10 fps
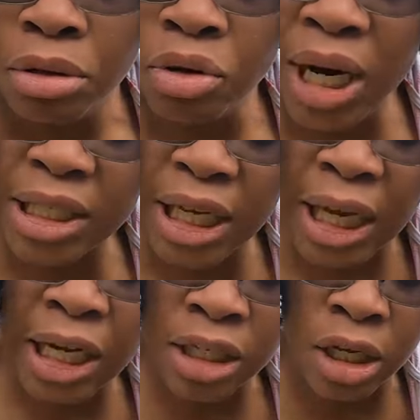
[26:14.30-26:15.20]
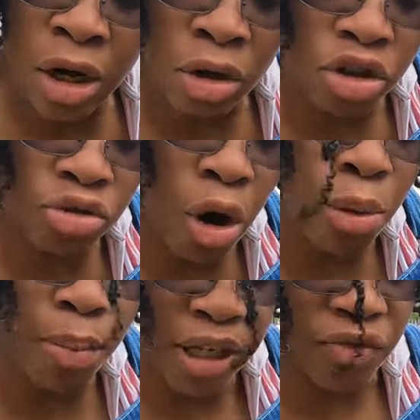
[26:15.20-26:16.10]
You let the idiots get on the
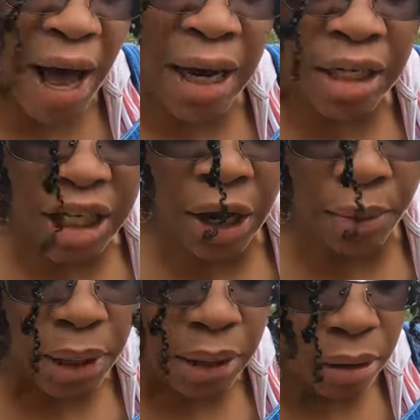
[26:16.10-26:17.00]
struggle bus voluntarily.